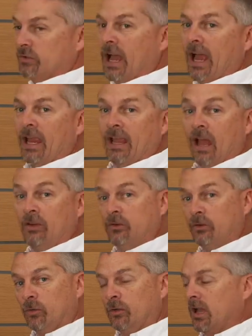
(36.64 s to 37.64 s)
dry
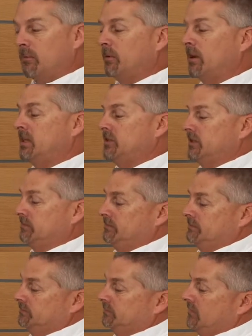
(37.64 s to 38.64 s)
under normal operation.
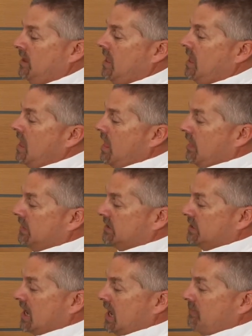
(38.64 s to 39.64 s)

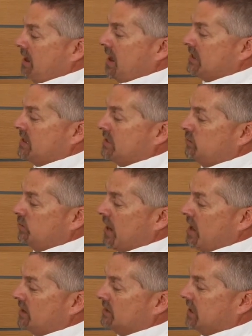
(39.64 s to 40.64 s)
The top has a
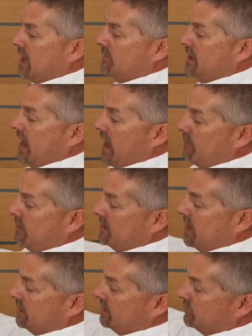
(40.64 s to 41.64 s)
dry out time cap, and that